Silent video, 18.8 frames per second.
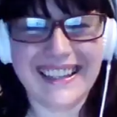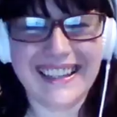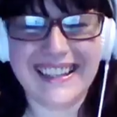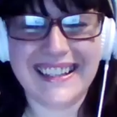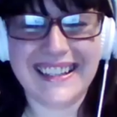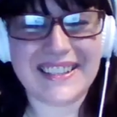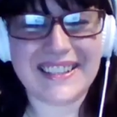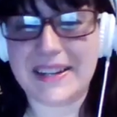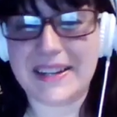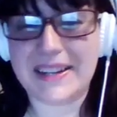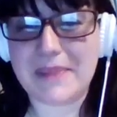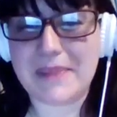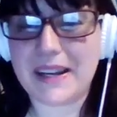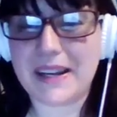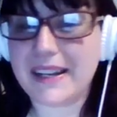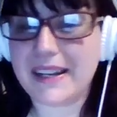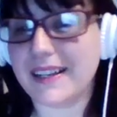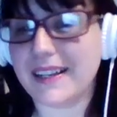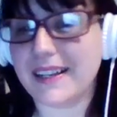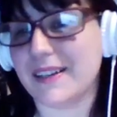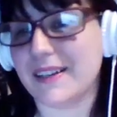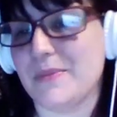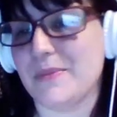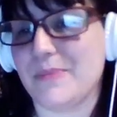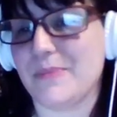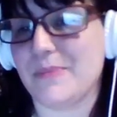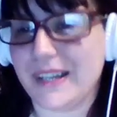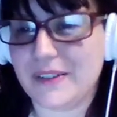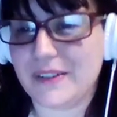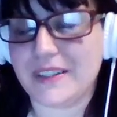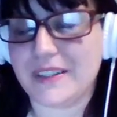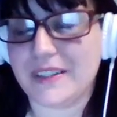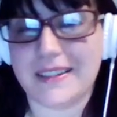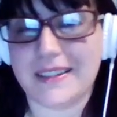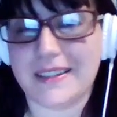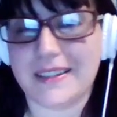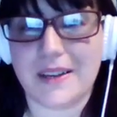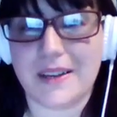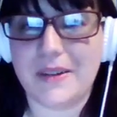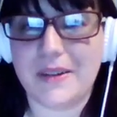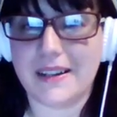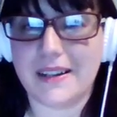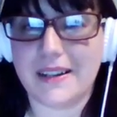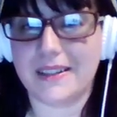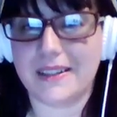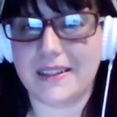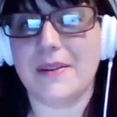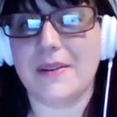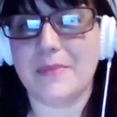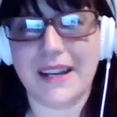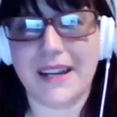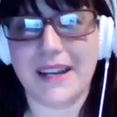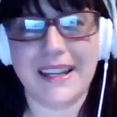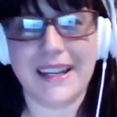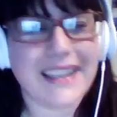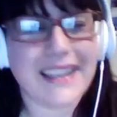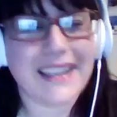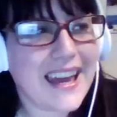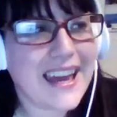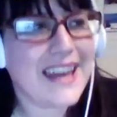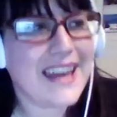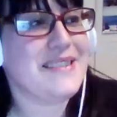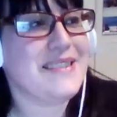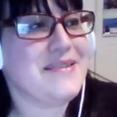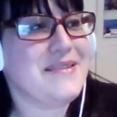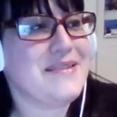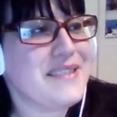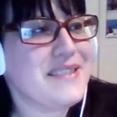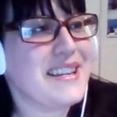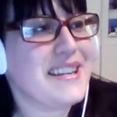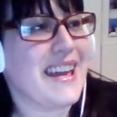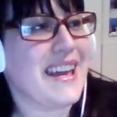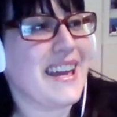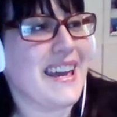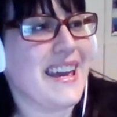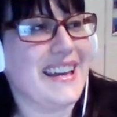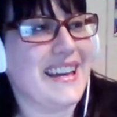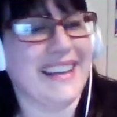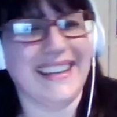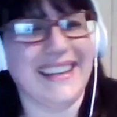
Sorry, I don't get called pretty often, so when I do, I'm like, hell yeah.